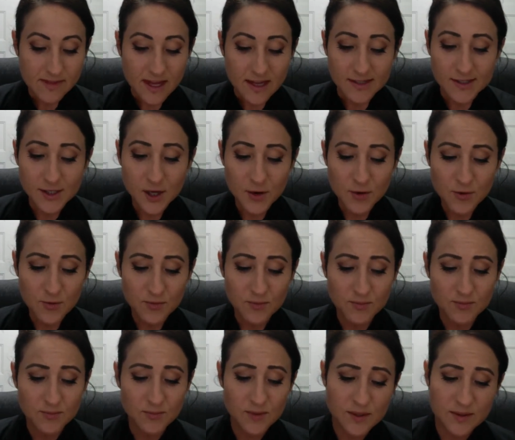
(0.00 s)
So
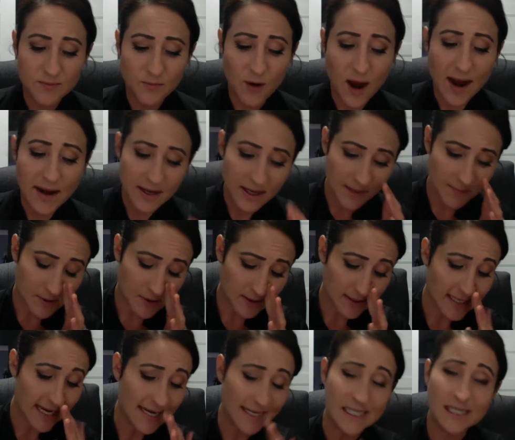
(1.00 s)
writing a book
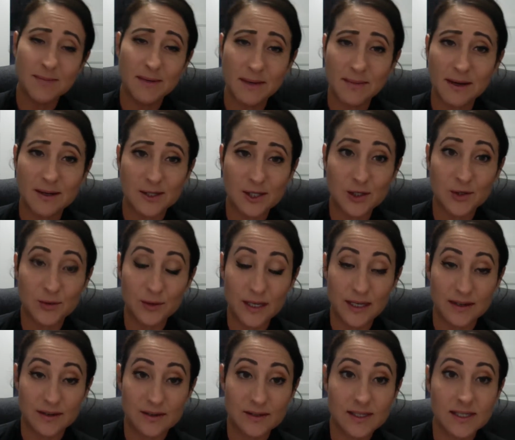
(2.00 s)
takes me about 2
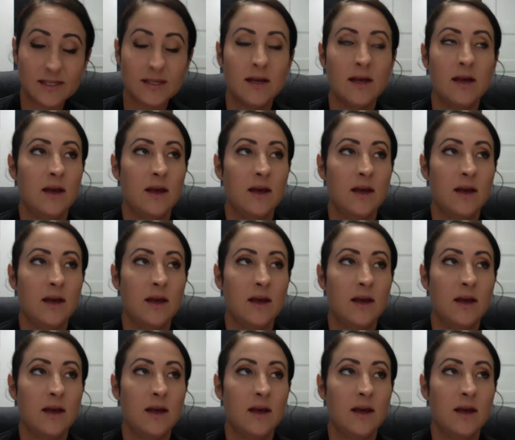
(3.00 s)
years.